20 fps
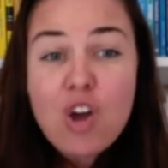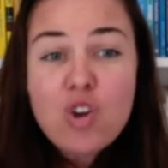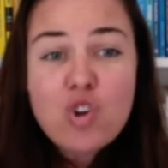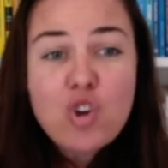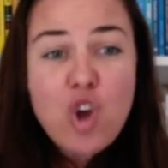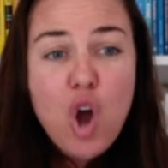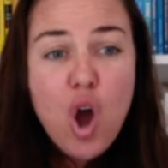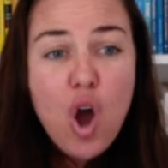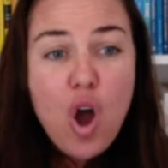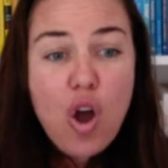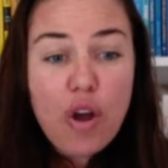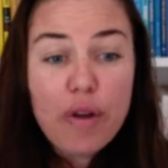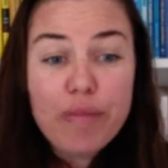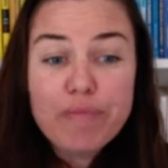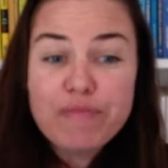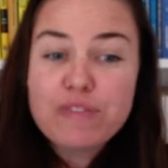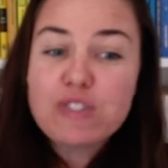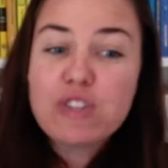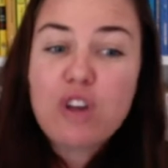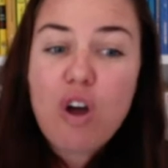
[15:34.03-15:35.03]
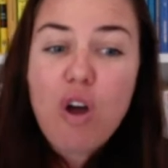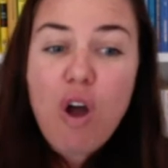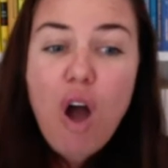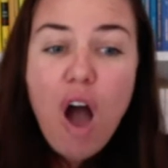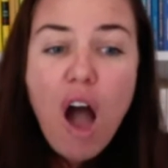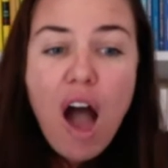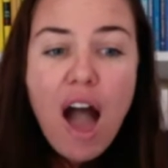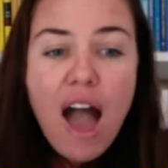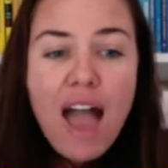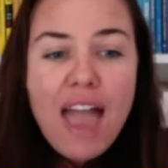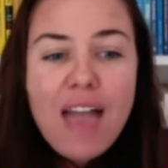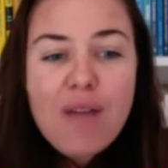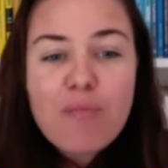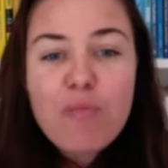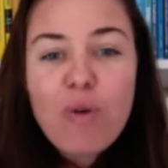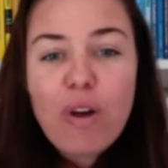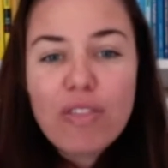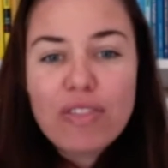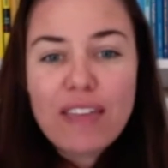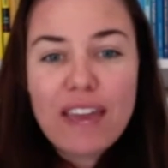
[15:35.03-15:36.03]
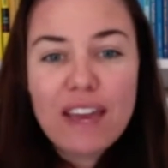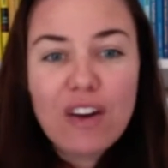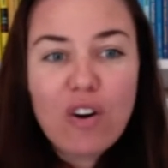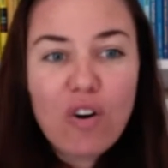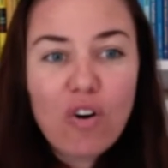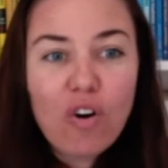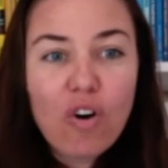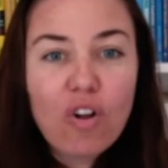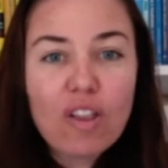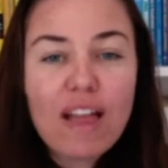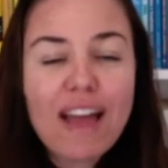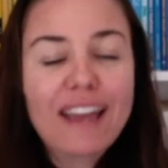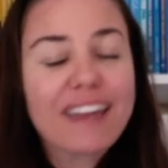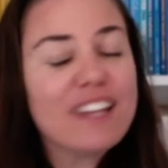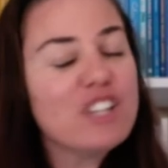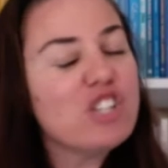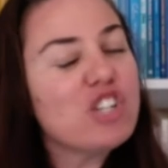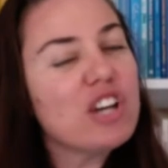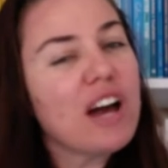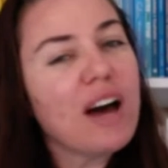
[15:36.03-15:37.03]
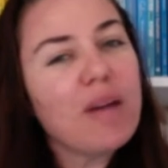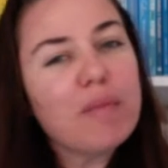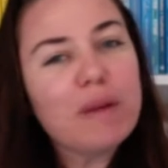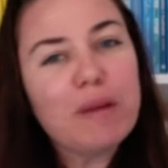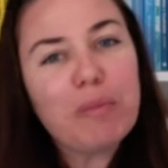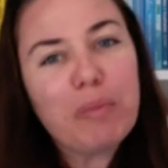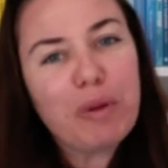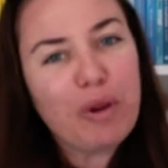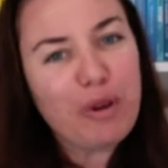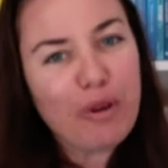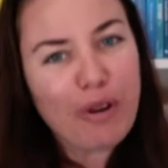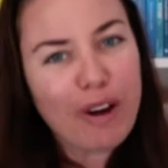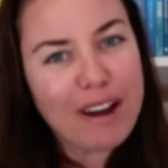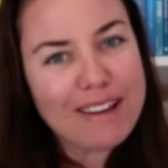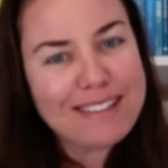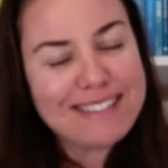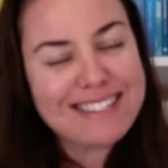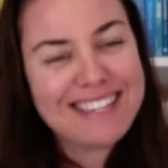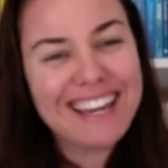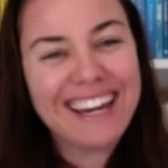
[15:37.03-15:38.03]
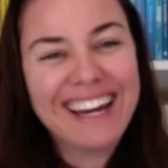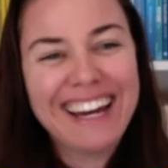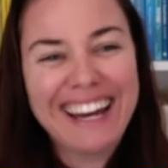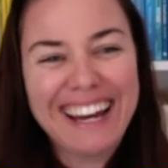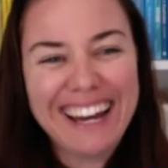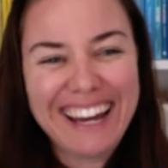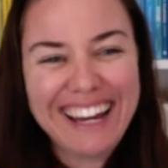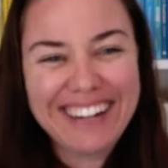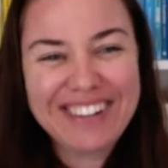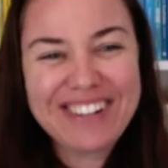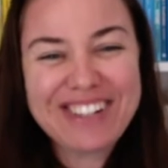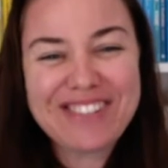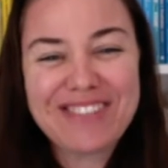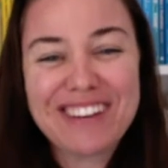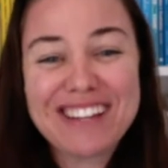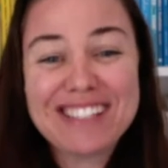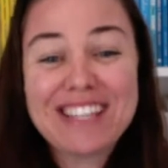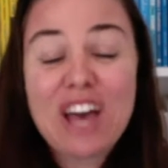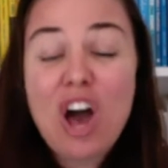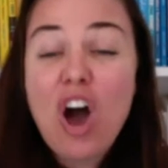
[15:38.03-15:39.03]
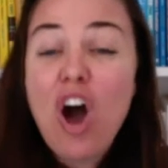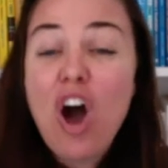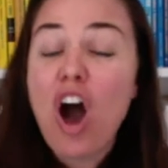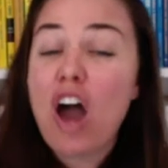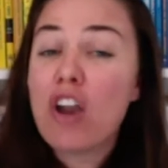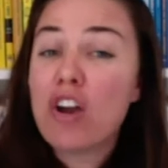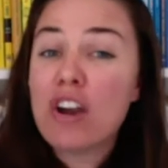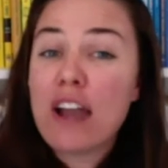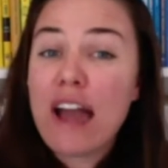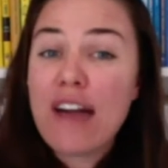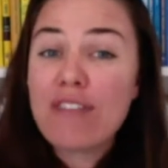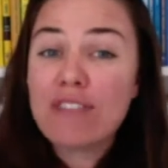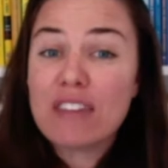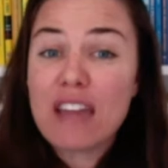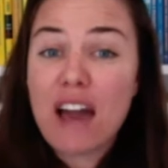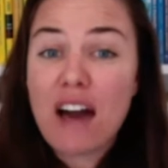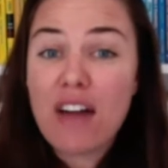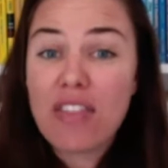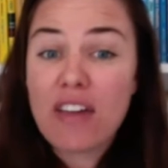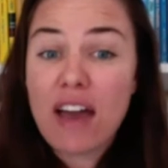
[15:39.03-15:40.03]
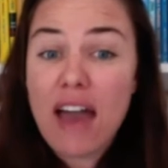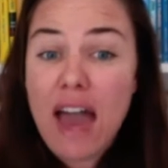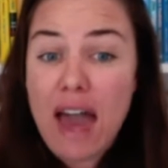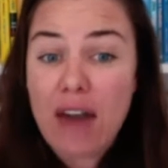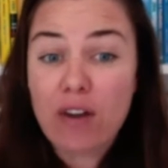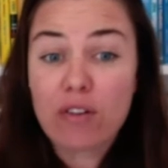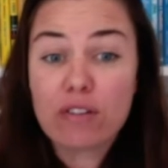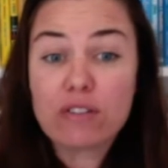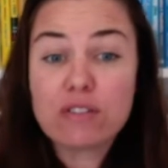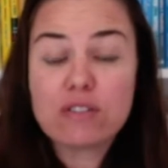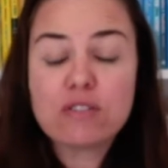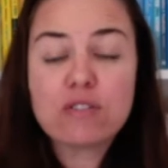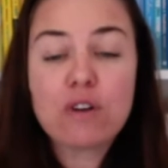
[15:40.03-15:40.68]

No. So I am what they call a Kajabi purist, which means I don't have the other add-ons.